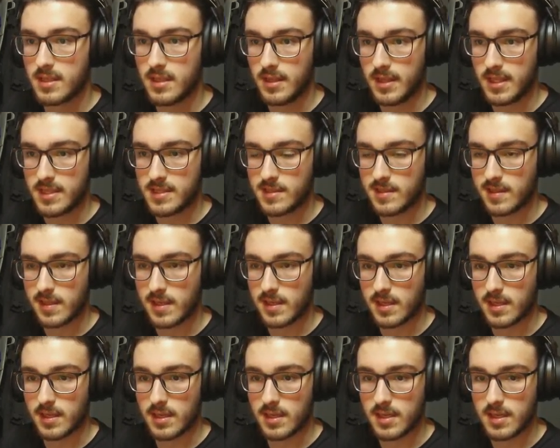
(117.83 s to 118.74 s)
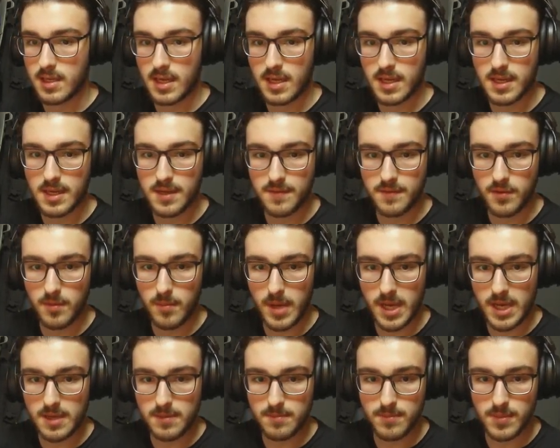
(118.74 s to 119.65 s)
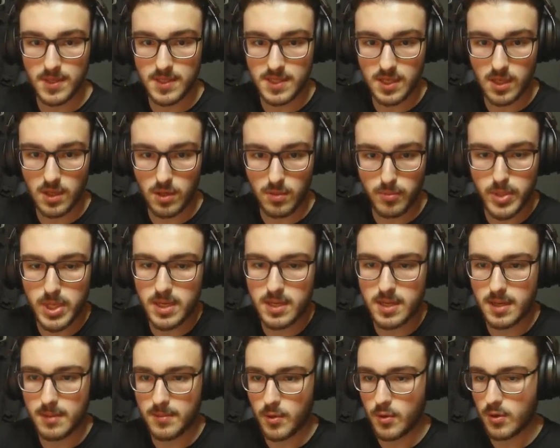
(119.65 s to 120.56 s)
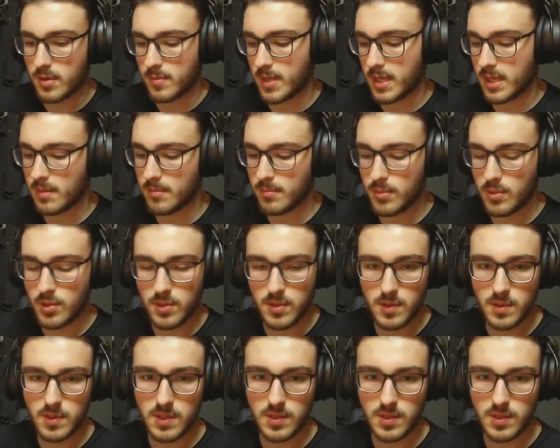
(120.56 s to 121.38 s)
That's looking good. For my particular button, I'm going to make it bold.